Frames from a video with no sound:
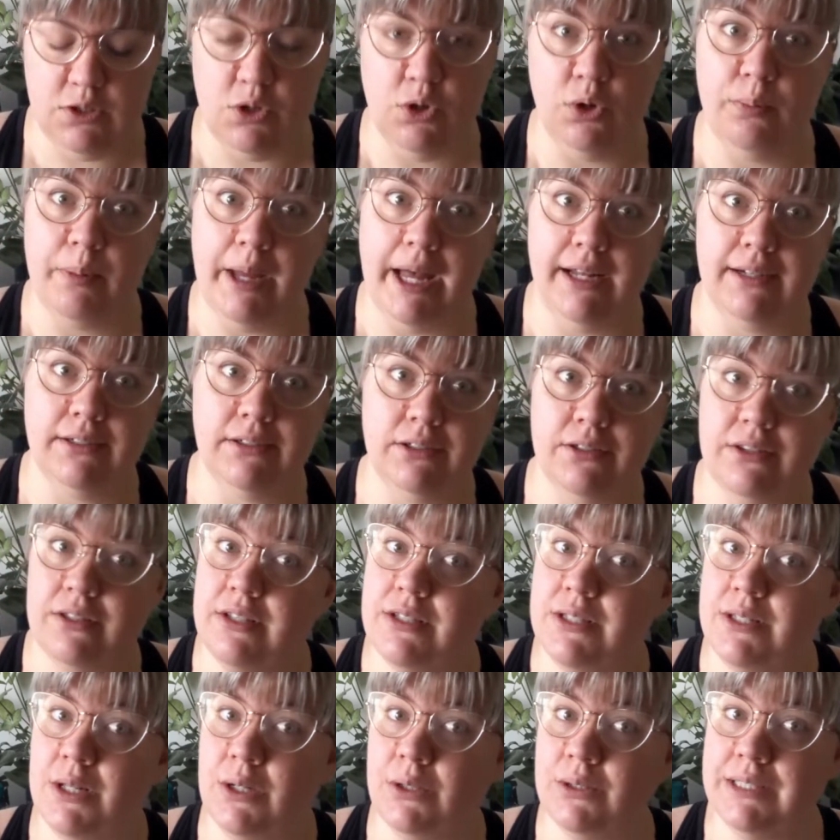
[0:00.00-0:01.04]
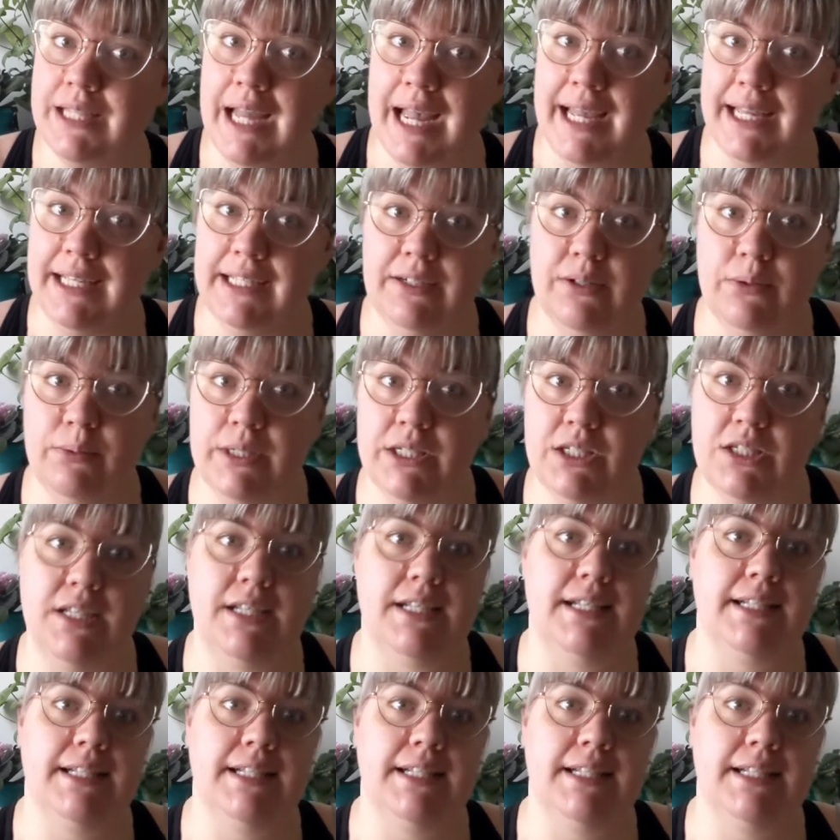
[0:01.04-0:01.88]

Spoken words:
new pattern, the Soul Tank, which